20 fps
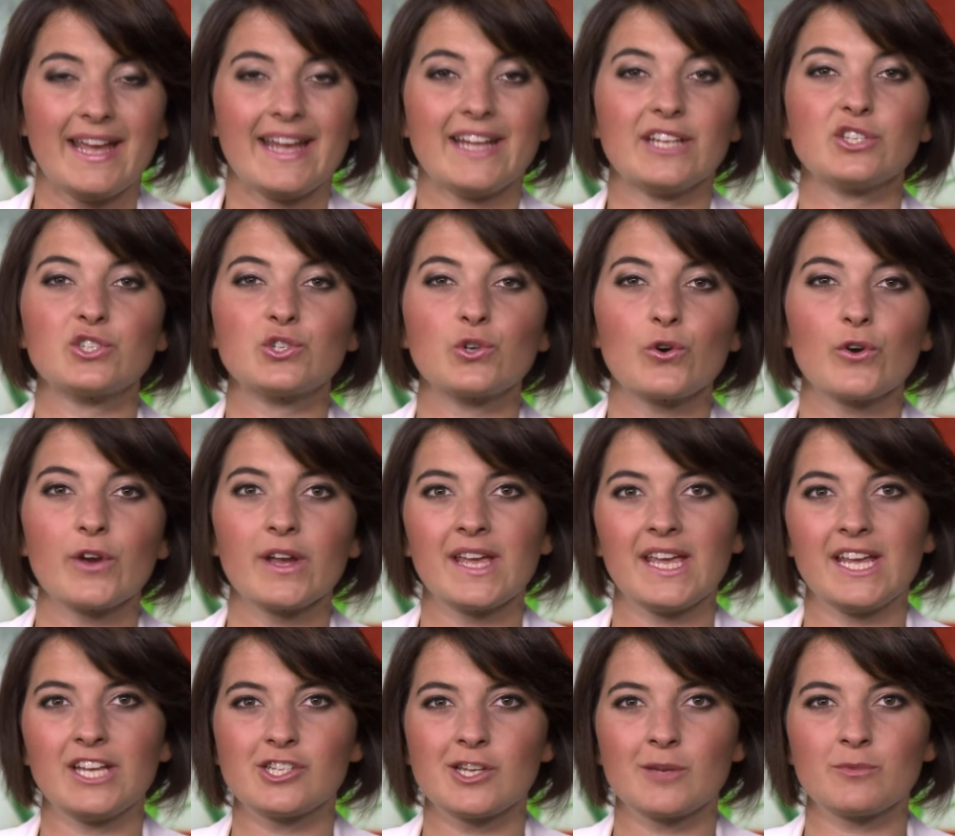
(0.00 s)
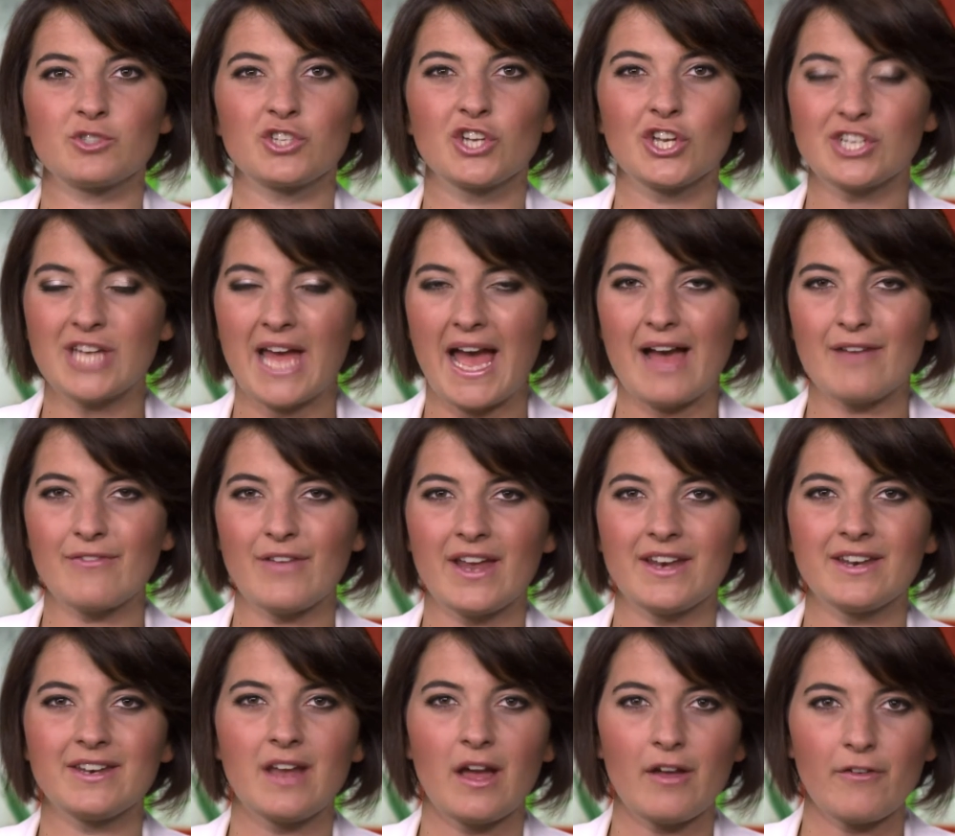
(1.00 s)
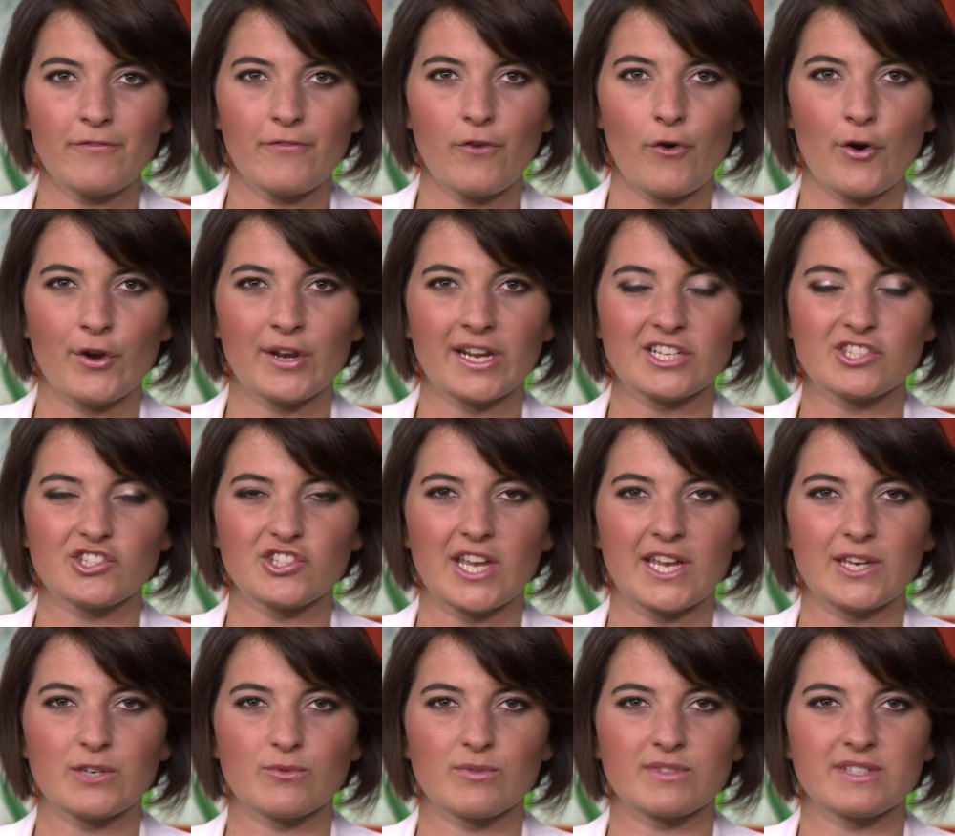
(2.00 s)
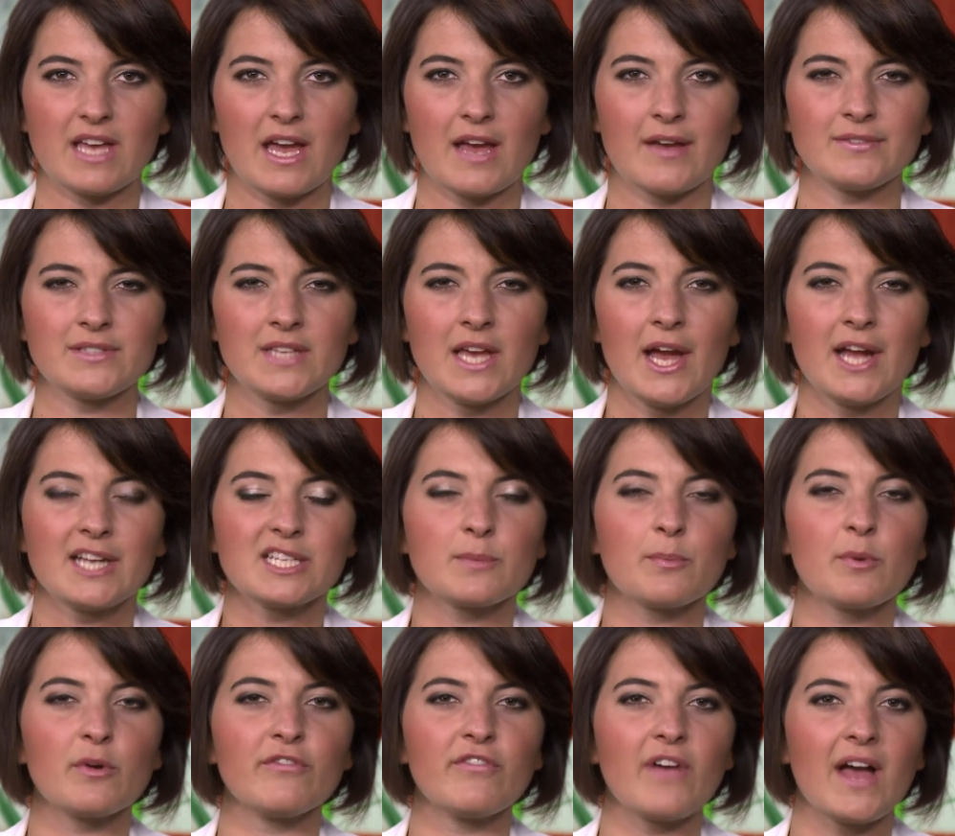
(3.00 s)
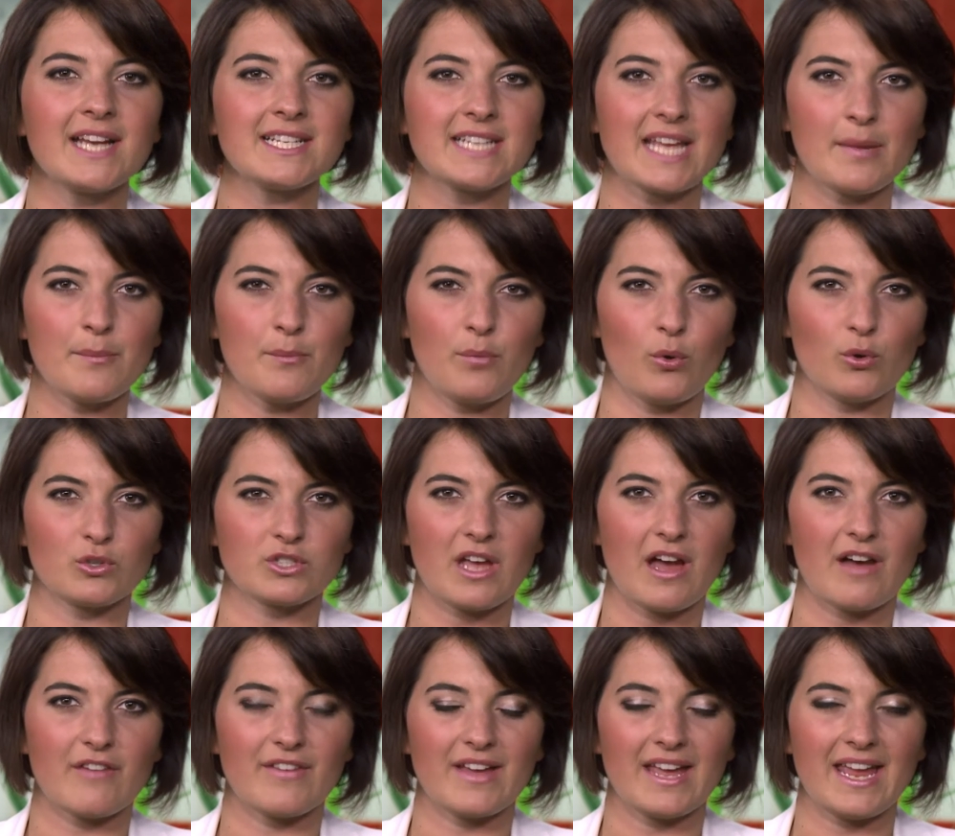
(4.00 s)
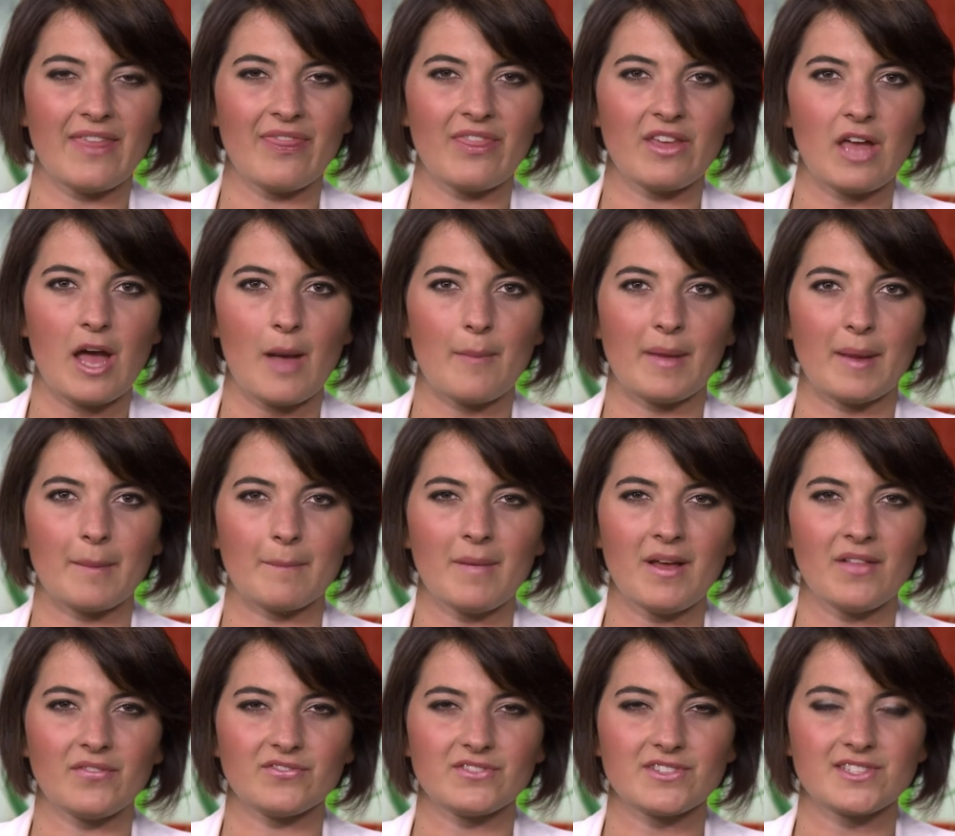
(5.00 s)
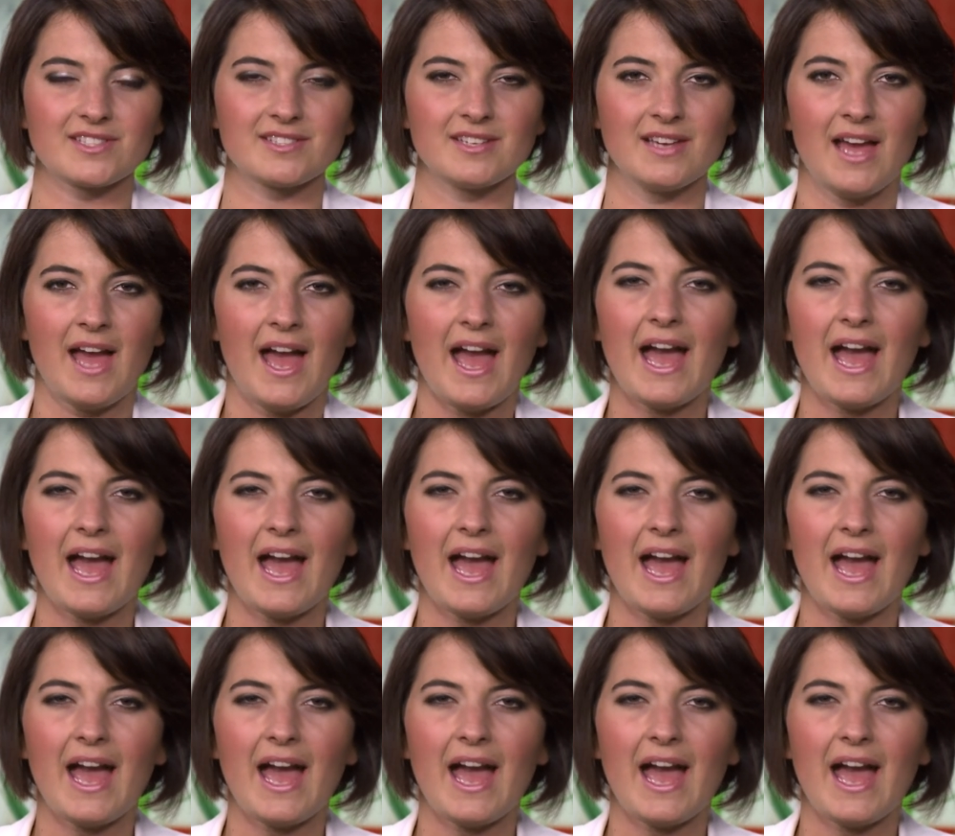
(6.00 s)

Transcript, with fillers: ensuring Egypt should have enough foreign exchange reserves to provide import cover in the coming months.